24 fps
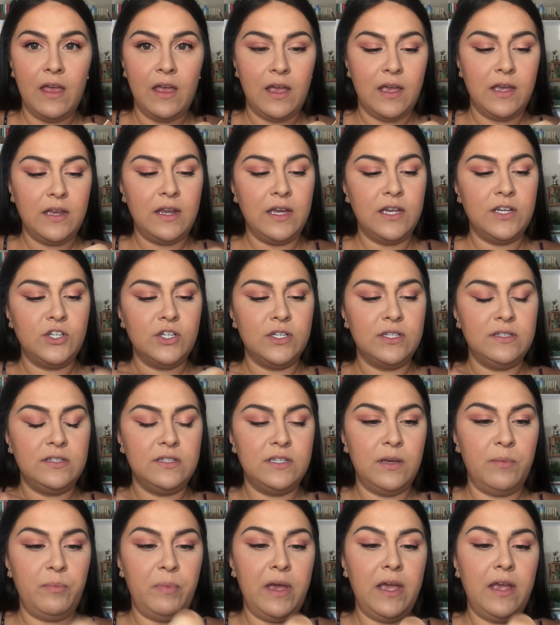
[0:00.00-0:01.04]
And I just
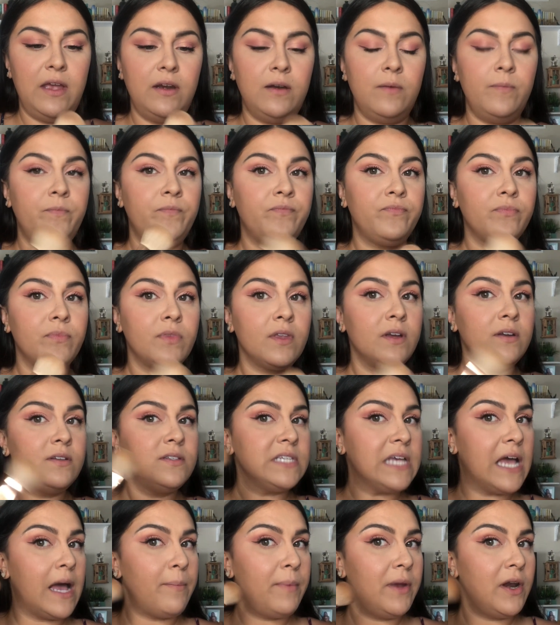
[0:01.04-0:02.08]
dip in,
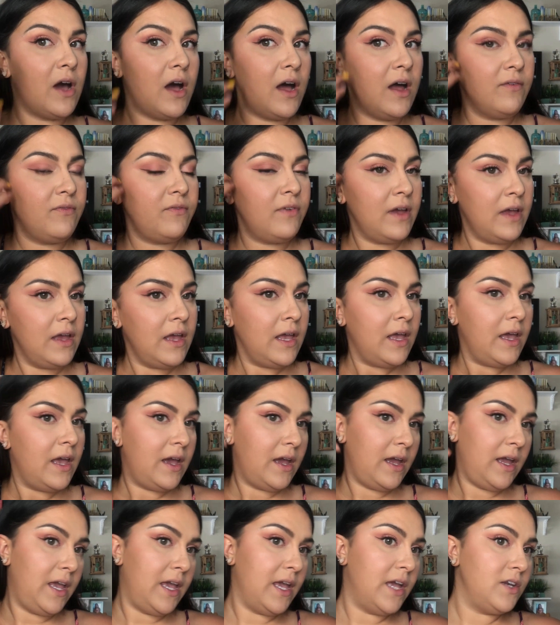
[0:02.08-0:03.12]
tap it off,
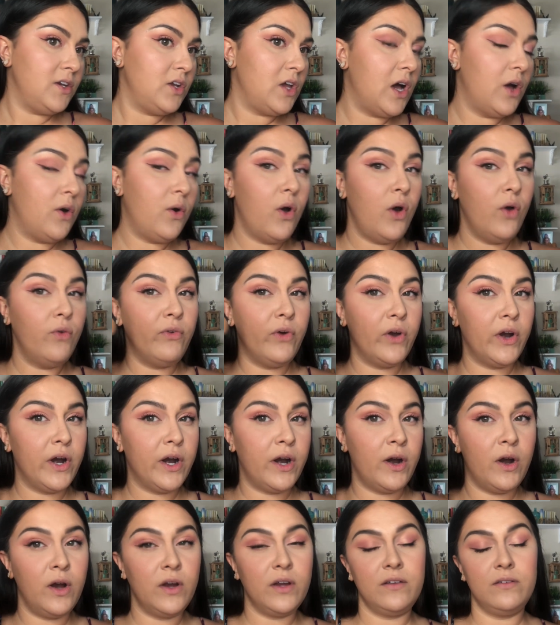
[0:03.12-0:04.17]
and go
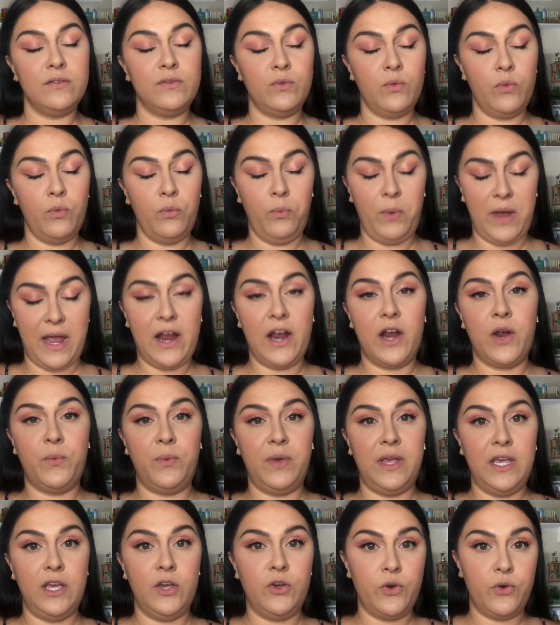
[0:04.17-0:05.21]
over where
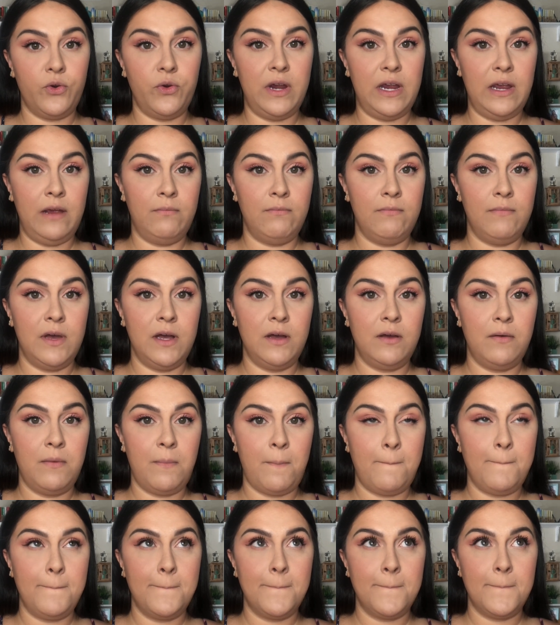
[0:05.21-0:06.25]
we cream
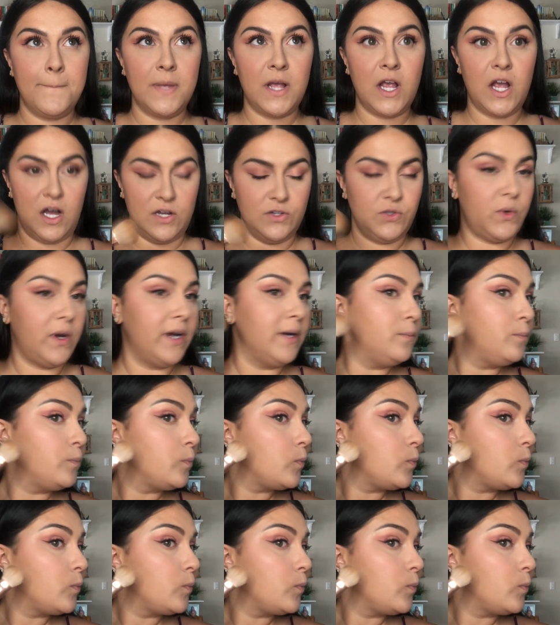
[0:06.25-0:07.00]
contoured.